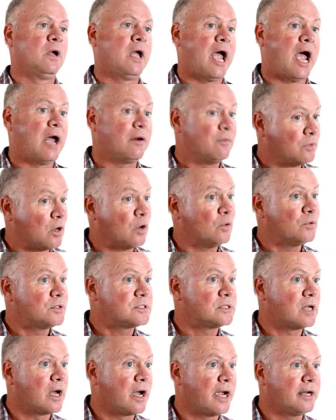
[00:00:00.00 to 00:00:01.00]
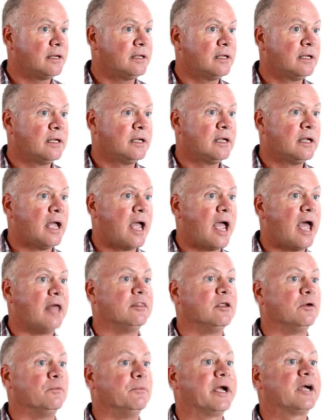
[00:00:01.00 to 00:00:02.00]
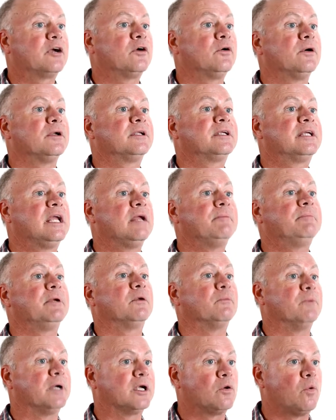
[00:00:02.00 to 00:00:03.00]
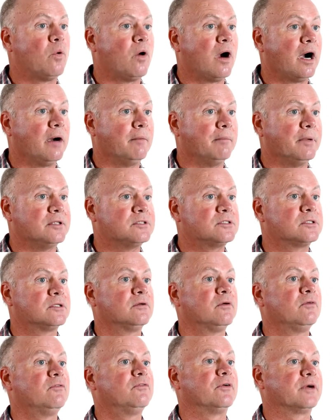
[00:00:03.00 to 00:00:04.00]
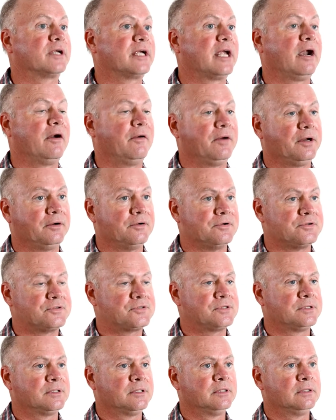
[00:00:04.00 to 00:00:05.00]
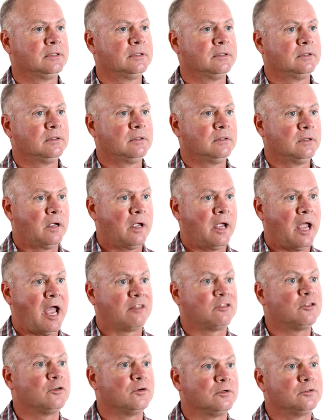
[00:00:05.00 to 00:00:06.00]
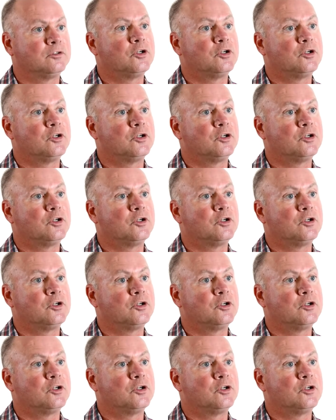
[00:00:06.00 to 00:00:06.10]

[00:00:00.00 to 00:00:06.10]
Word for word: at roadside and the record keeping requirements for carriers at their